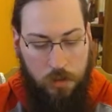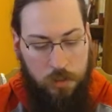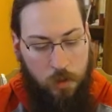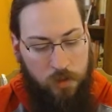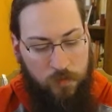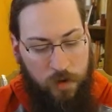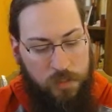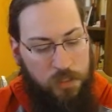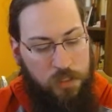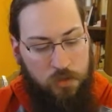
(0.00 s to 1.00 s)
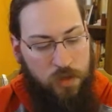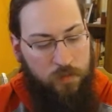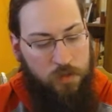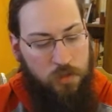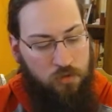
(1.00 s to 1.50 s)
So are the various illicit
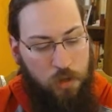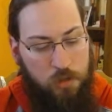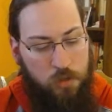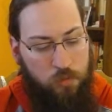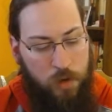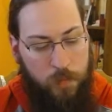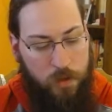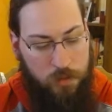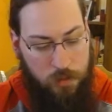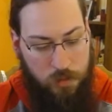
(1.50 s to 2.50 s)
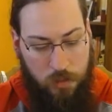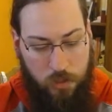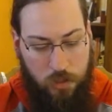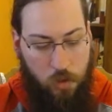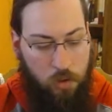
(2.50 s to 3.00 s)
traffics in drugs or rare medicines,
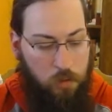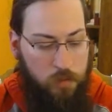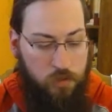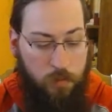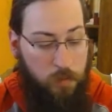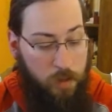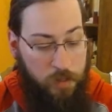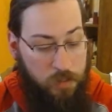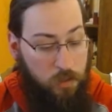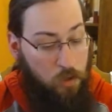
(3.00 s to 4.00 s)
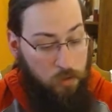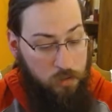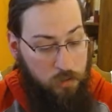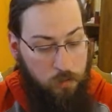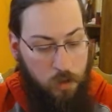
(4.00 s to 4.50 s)
such as oro and streptomycin and
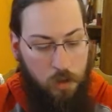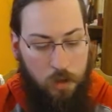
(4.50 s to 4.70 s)
cortisone.